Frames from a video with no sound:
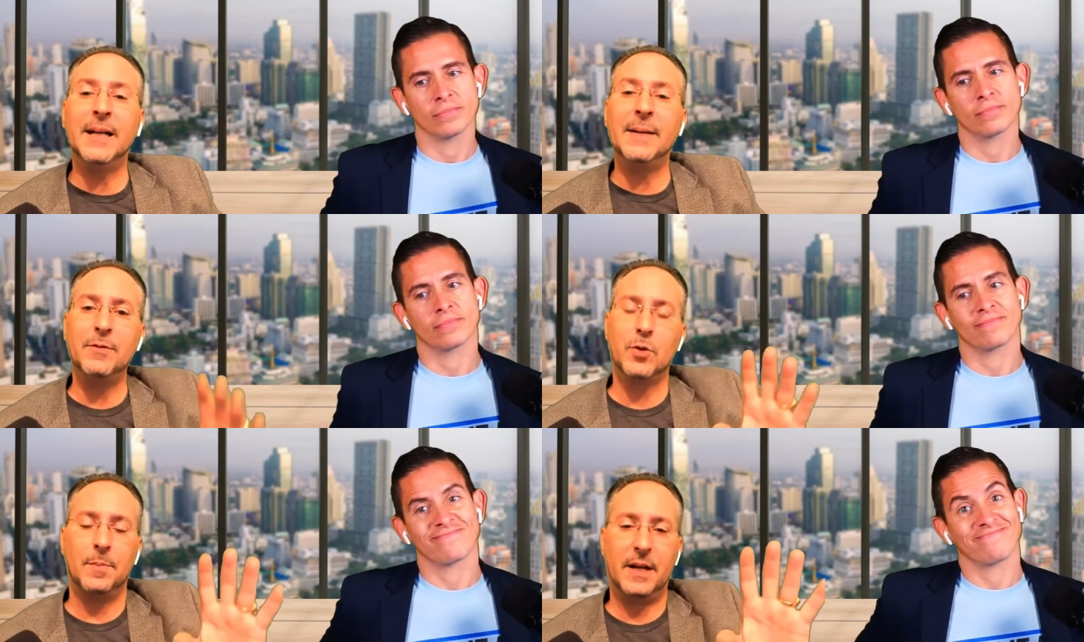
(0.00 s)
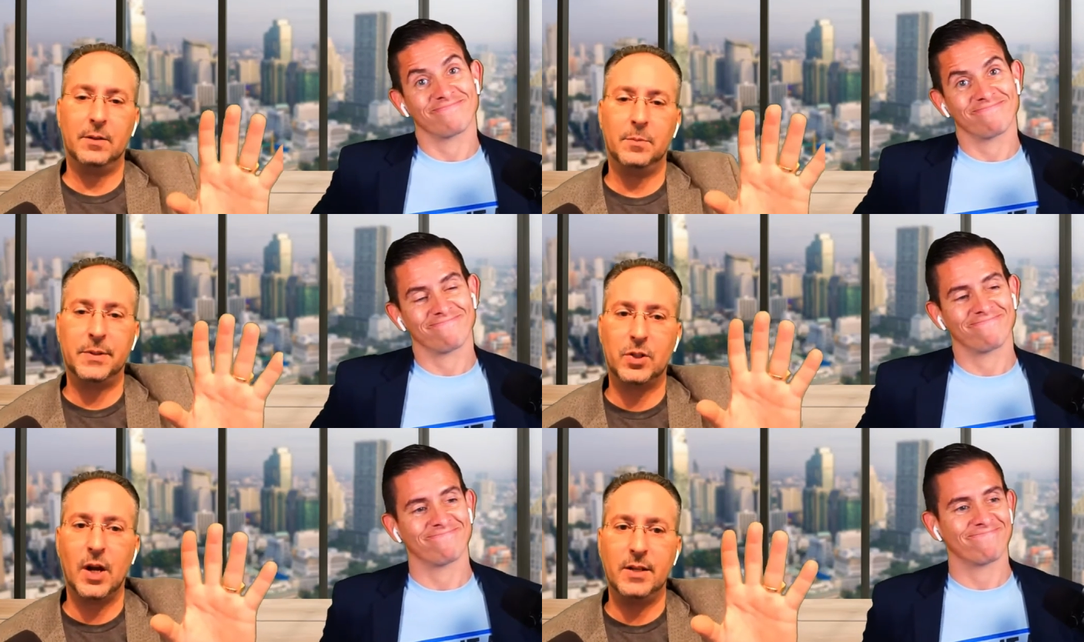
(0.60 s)
Speaker 1: and I'm not even talking about
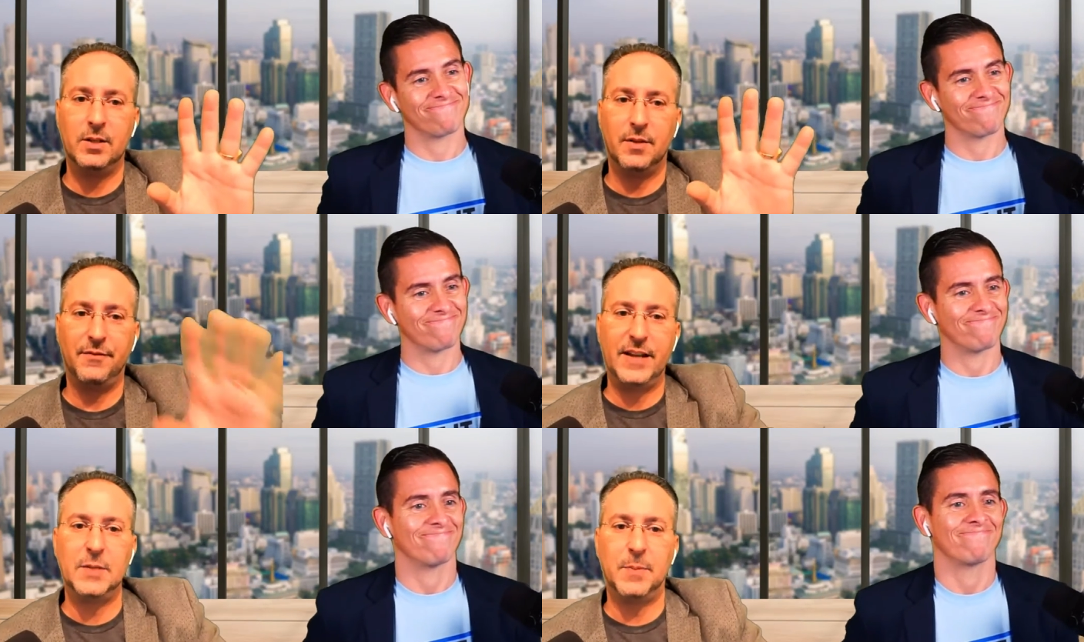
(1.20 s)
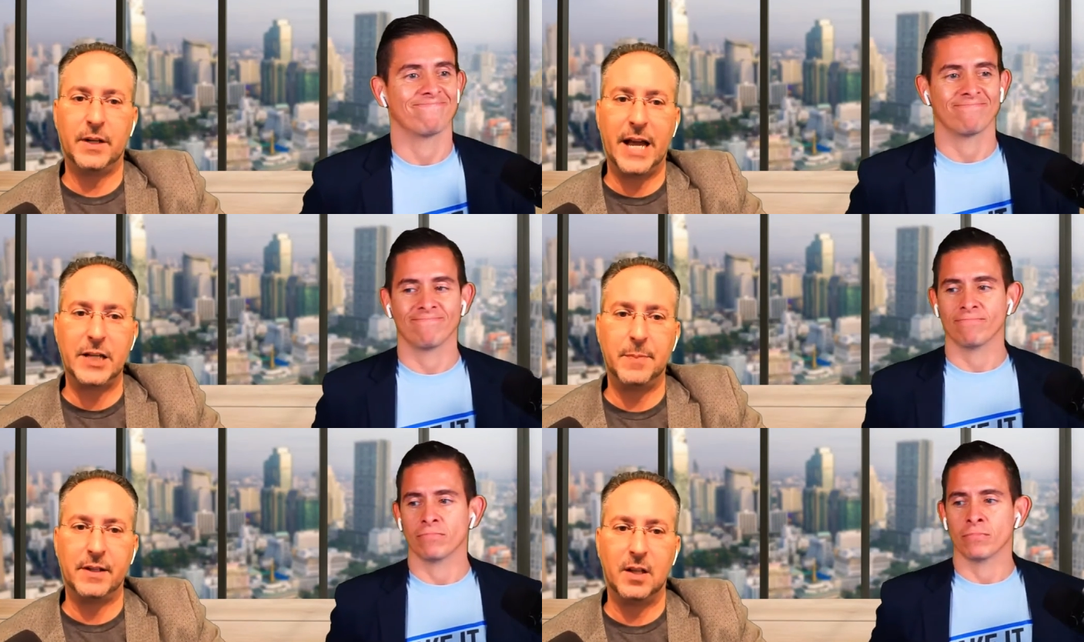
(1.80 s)
besides the Facebook
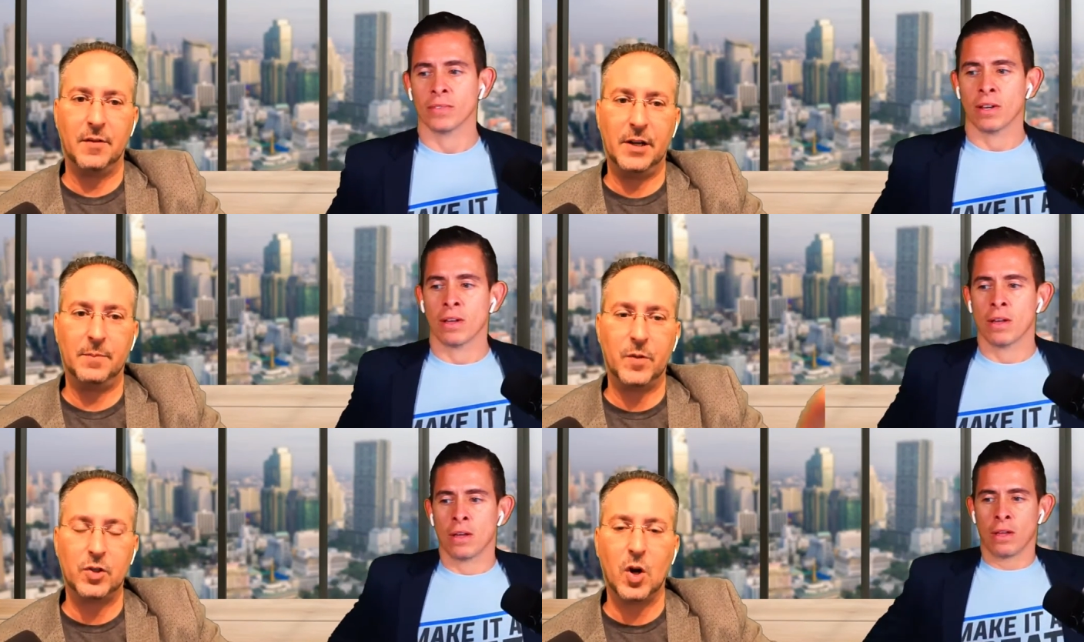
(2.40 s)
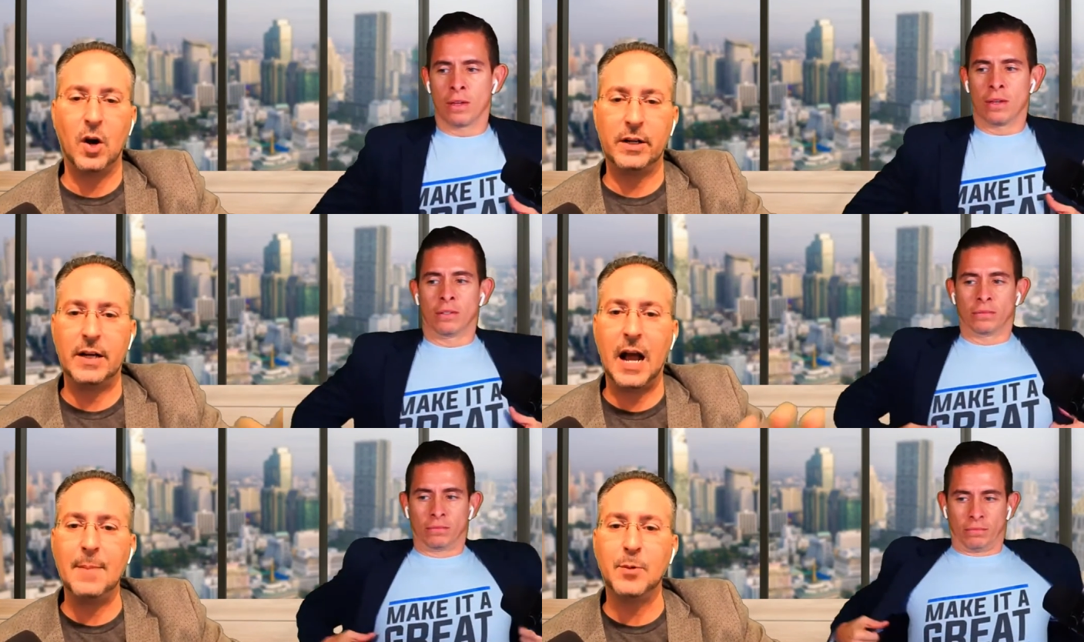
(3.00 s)
aspect of it, the
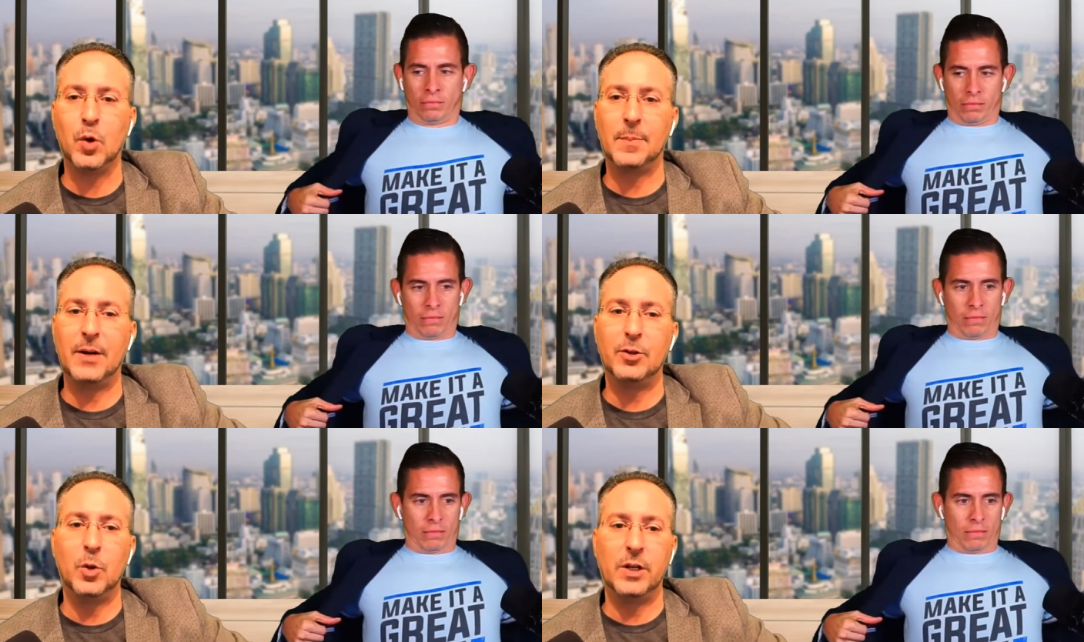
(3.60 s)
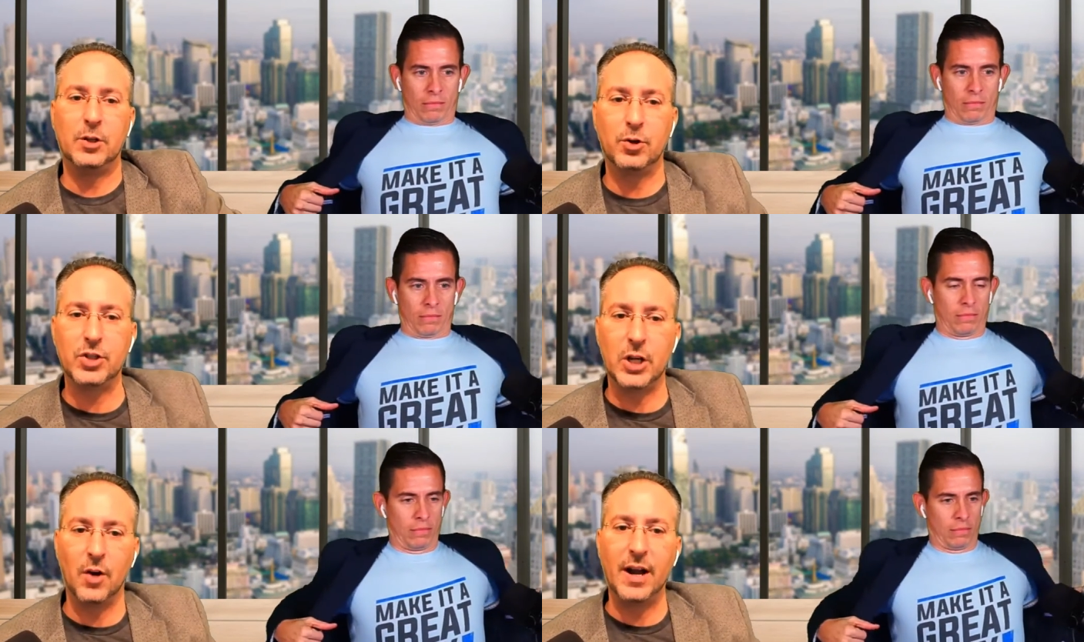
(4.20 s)
targeted. I'm talking about doing it in
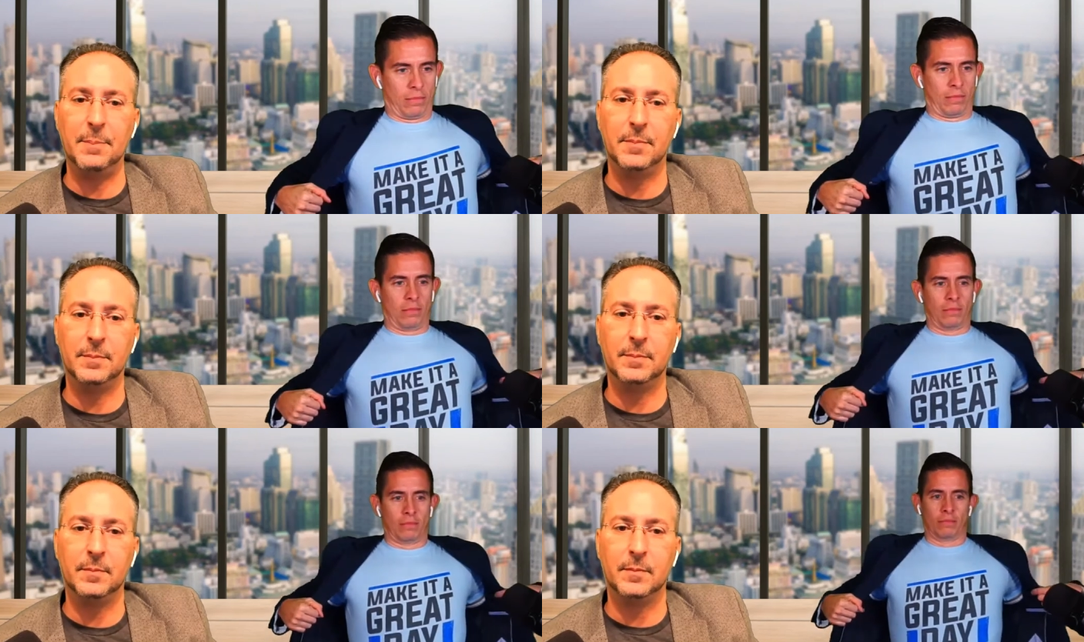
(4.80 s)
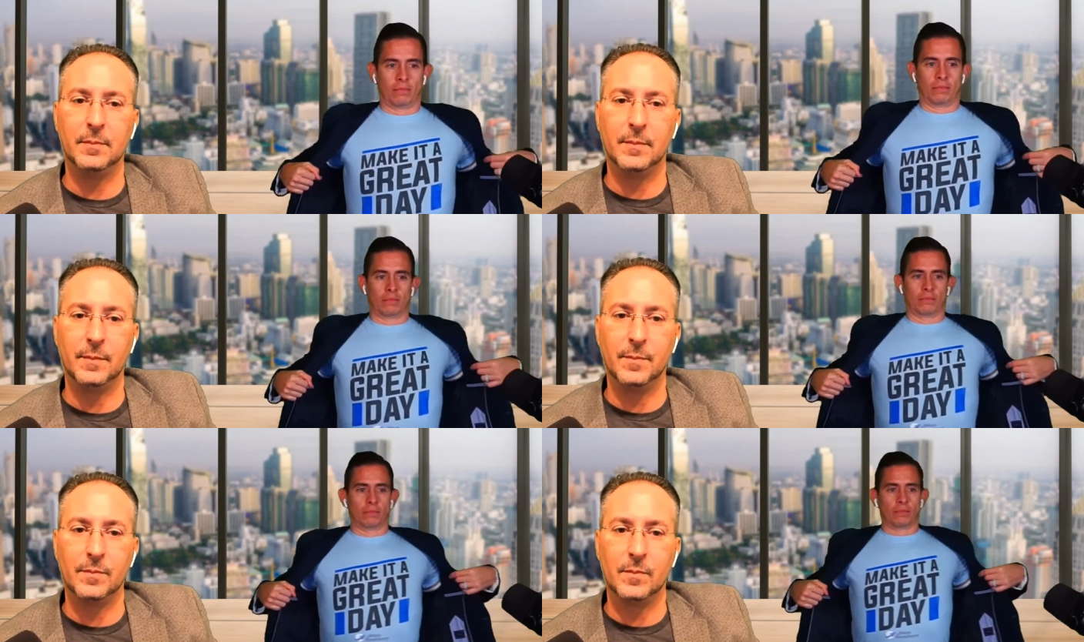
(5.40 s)
your CRM.
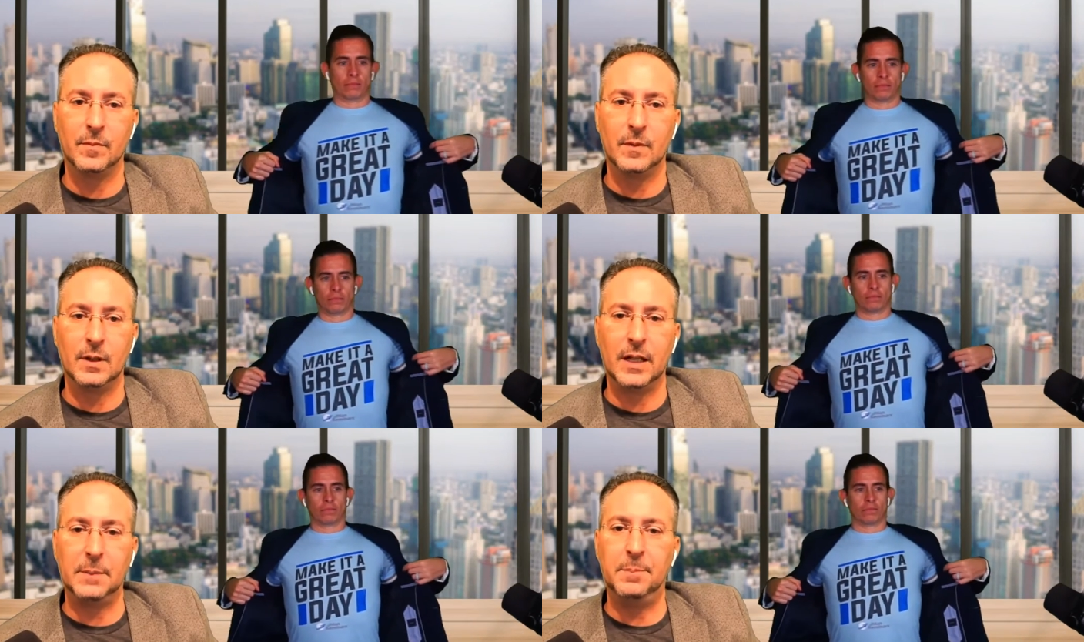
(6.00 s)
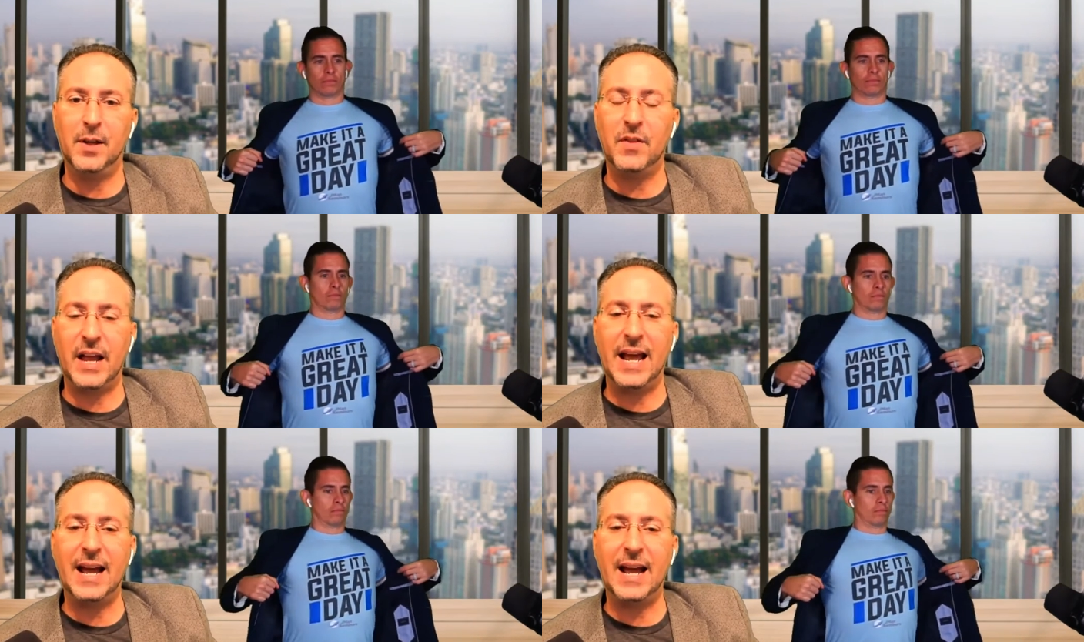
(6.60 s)
Like
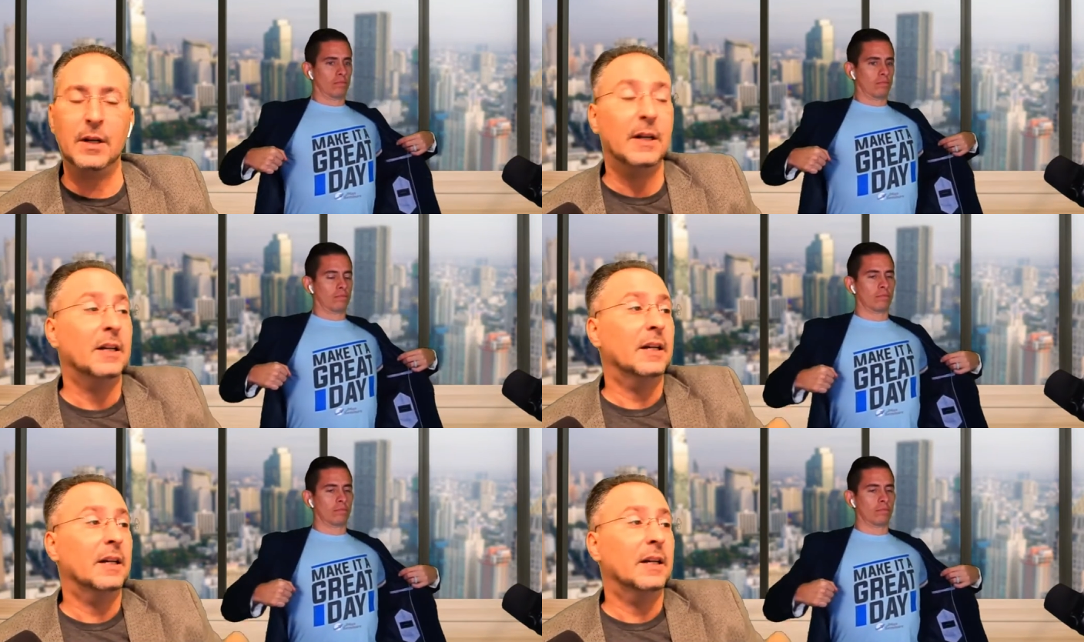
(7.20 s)
build that out,